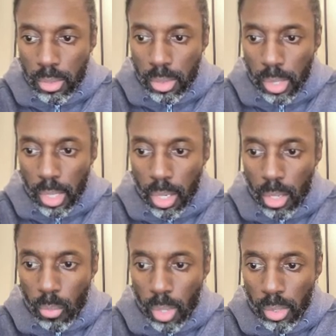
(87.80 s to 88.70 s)
Canada,
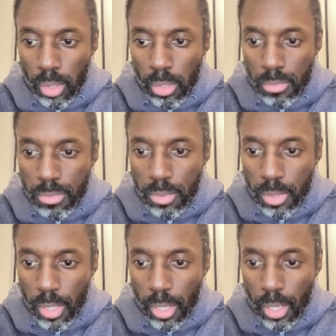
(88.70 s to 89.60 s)
where I live.
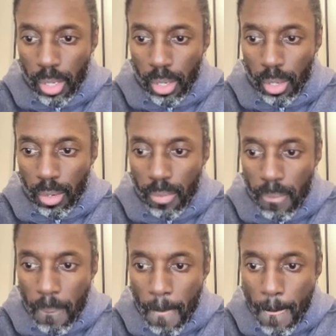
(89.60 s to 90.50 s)
Haha.
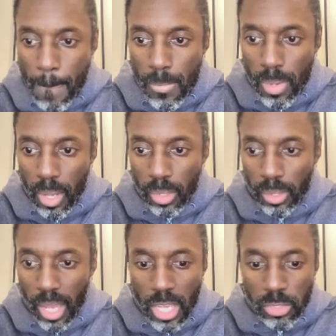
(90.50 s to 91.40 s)
And
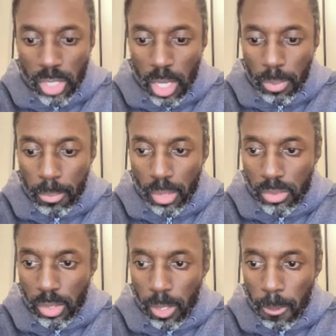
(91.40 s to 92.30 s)
last, type in
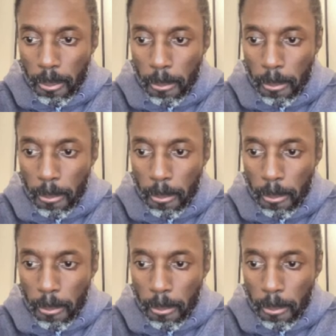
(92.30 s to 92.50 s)
Mexico.